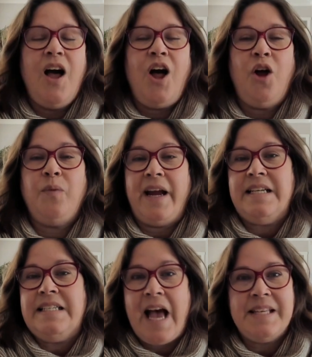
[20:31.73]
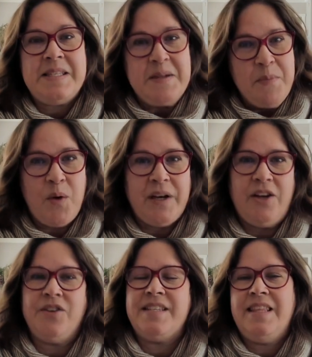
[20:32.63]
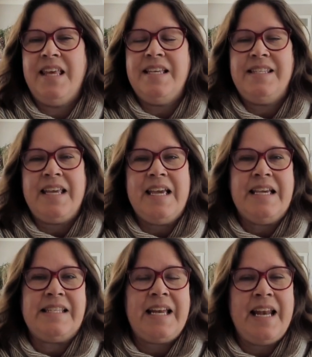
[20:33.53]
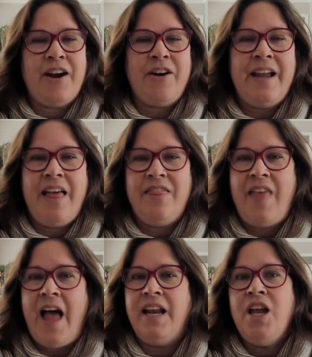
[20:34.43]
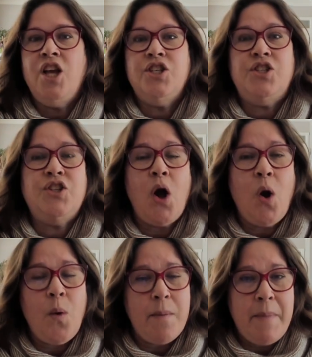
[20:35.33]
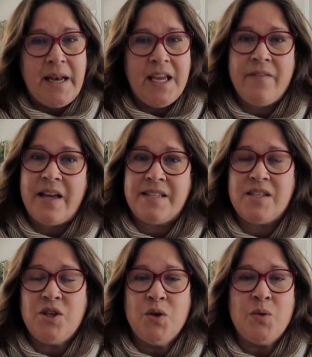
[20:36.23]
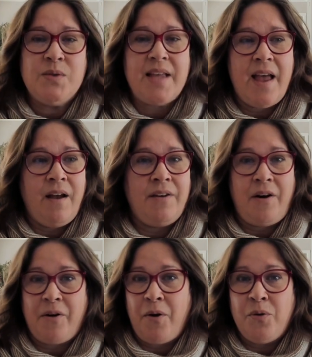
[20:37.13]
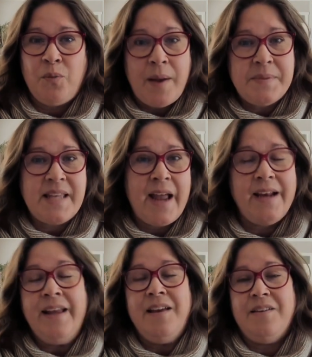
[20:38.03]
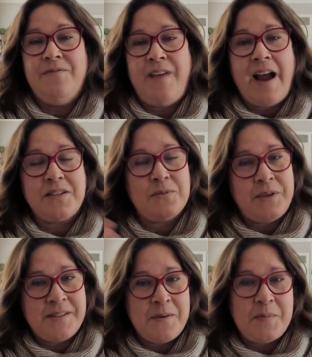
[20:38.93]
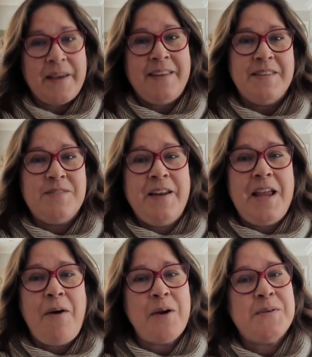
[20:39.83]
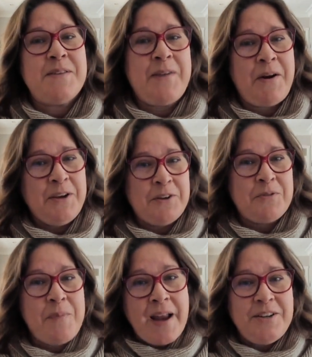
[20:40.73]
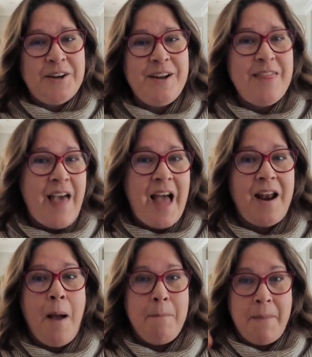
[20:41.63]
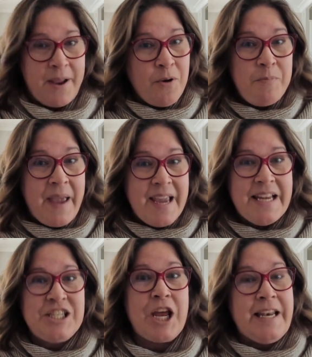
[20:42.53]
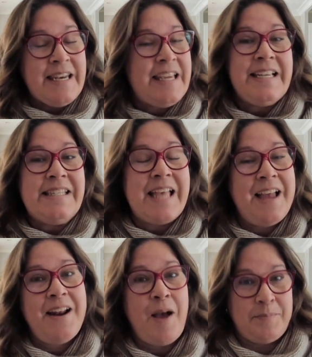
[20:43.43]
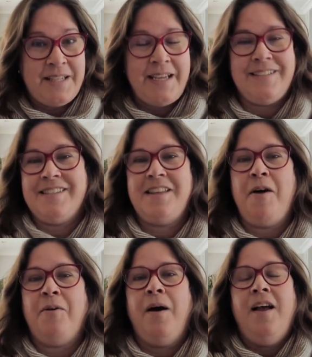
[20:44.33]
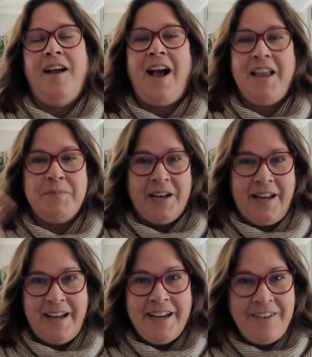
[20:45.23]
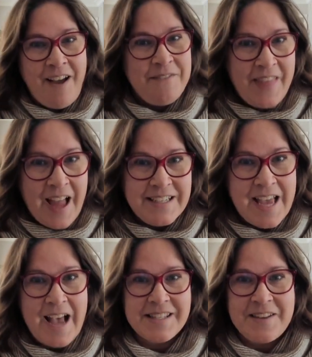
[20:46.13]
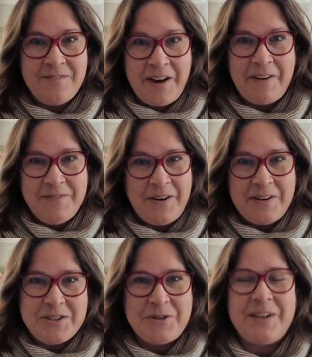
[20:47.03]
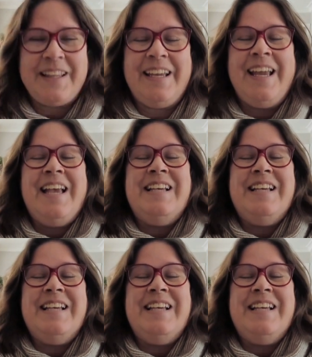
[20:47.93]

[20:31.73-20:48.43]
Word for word: All right, testimonials. This is an area that so many of us use on our own website. In fact, as I was making this video, it was a very good reminder that my own page needs an update. So I am going to hand off that task very, very shortly.